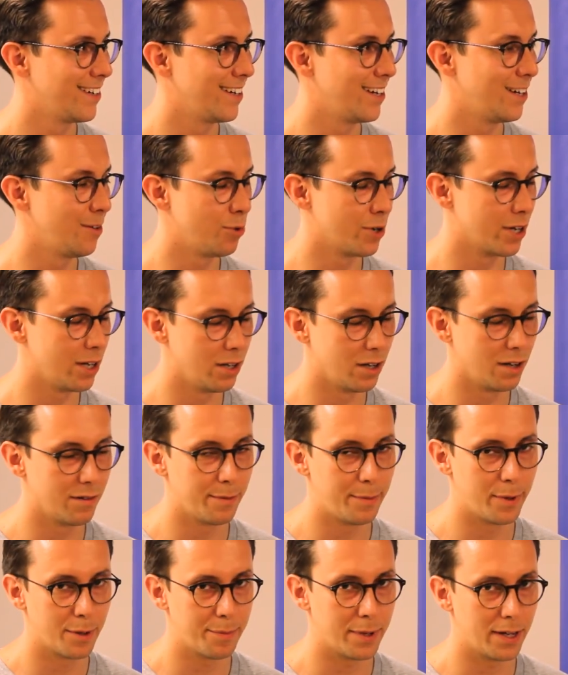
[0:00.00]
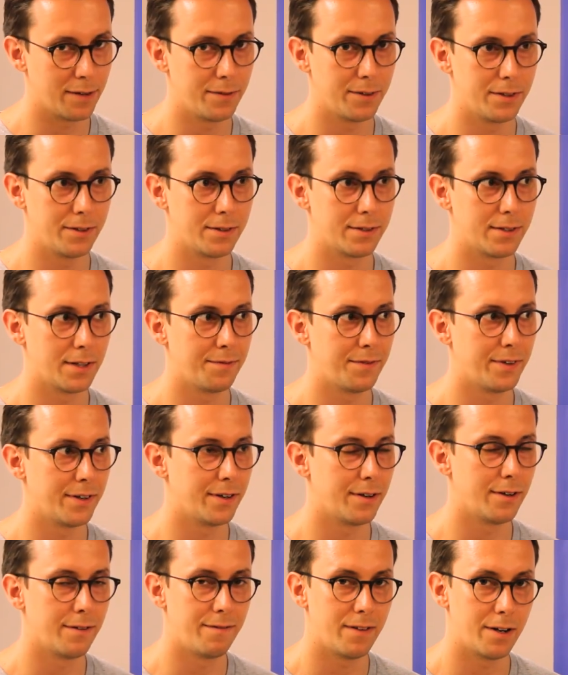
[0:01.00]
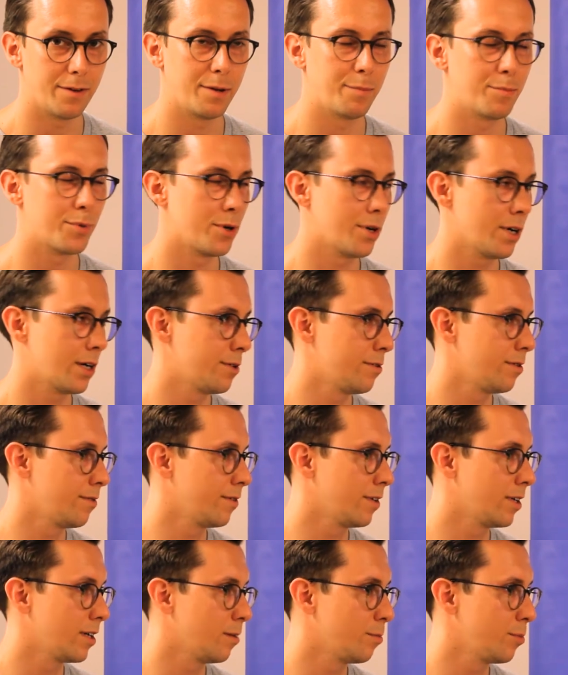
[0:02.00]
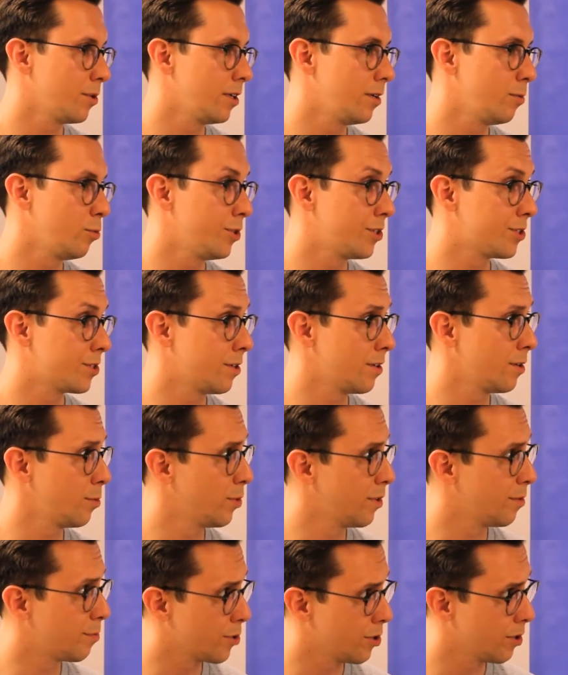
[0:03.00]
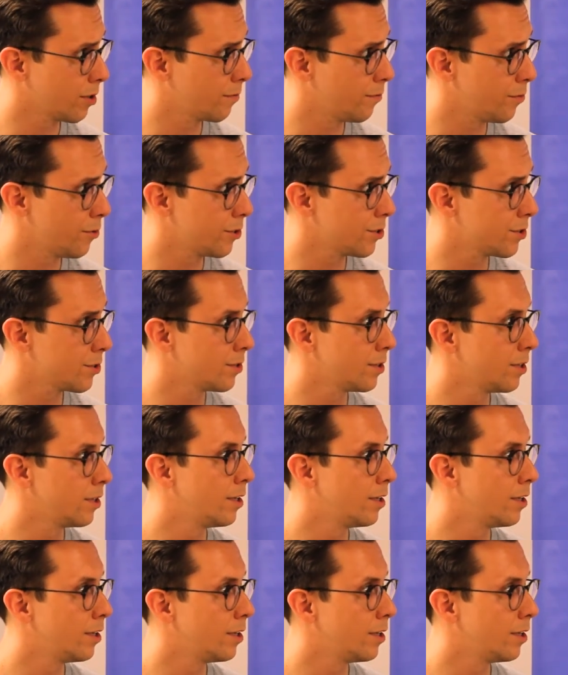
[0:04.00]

And what I love about Payfit is that we're a very product-driven company. We started with the product first,